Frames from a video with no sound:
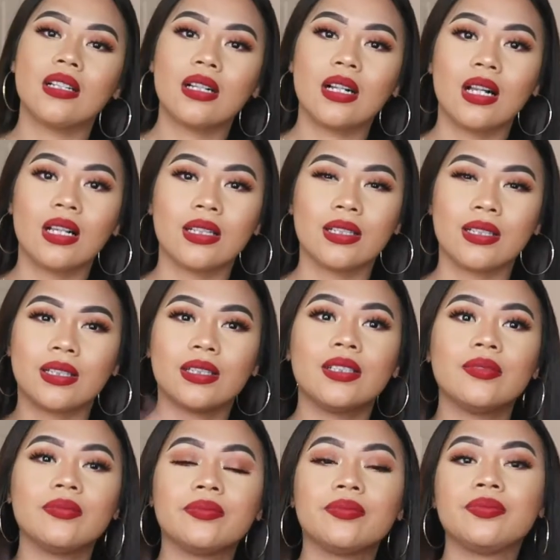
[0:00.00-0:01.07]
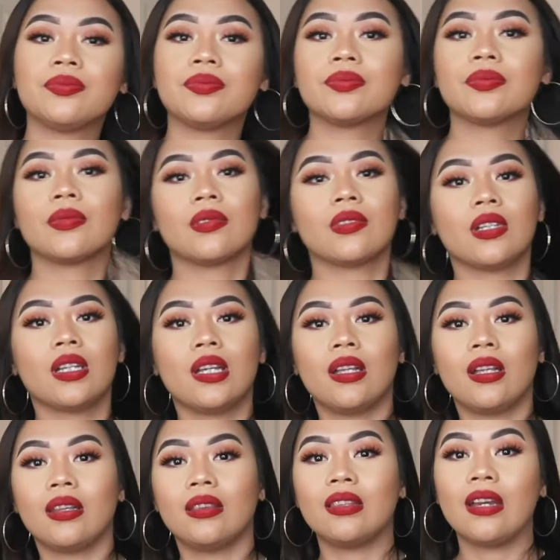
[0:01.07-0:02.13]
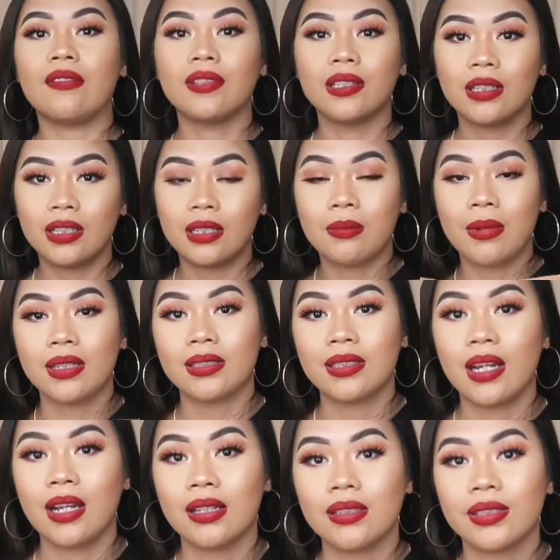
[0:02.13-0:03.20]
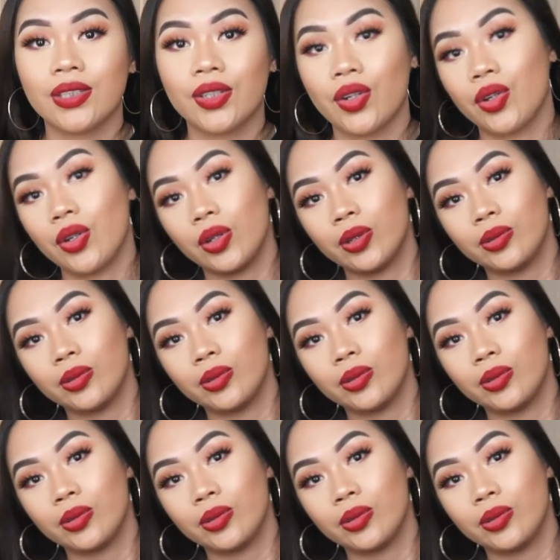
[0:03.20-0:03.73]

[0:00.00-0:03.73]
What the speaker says: the color. Definitely my style. So